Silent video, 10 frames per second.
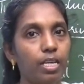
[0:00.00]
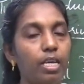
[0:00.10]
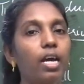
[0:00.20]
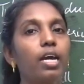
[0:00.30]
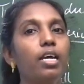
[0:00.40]

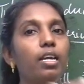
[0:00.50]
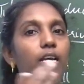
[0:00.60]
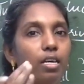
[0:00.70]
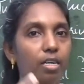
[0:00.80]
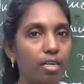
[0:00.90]
and
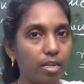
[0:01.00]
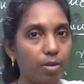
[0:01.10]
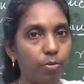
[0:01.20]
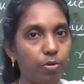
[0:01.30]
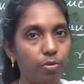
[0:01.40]

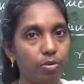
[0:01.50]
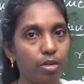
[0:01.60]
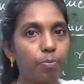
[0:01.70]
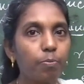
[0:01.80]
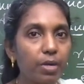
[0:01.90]
remove.
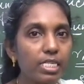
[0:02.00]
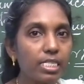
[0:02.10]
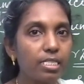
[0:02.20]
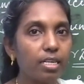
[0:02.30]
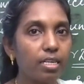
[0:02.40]

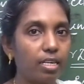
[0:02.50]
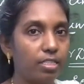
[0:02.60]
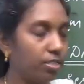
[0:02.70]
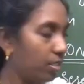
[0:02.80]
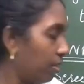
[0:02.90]
Press
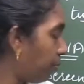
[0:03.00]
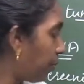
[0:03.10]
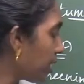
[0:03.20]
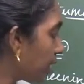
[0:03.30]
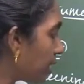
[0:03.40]

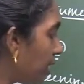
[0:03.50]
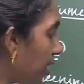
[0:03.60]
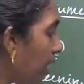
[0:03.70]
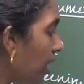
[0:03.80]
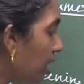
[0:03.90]

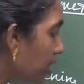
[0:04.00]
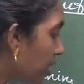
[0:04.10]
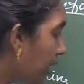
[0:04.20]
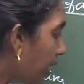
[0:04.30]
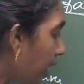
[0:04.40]
the
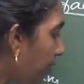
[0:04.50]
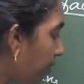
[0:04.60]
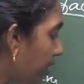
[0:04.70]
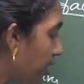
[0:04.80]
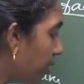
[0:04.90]
sterile
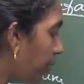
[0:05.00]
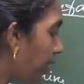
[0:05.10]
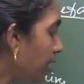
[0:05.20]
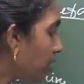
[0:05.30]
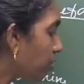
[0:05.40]
filter
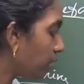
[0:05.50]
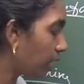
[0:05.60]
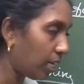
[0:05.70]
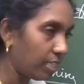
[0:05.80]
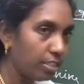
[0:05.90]
plate to the
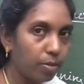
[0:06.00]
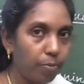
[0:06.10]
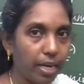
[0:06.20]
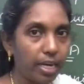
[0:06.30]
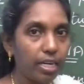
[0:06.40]
culture
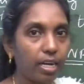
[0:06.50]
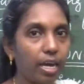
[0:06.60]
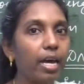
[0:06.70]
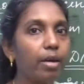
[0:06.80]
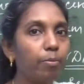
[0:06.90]
plate
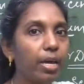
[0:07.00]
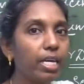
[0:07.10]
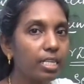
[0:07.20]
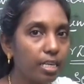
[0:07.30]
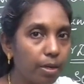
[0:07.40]
and
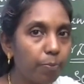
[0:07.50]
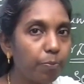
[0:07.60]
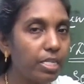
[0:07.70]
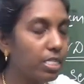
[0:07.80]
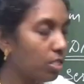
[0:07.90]
make the
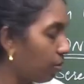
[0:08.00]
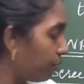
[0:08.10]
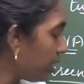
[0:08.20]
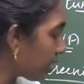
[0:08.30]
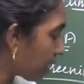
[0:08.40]
imprints
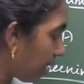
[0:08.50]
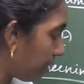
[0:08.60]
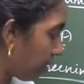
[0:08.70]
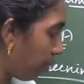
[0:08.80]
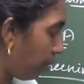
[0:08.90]
of this
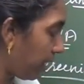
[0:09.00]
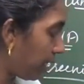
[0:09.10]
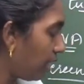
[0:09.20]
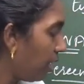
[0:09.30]
culture plate.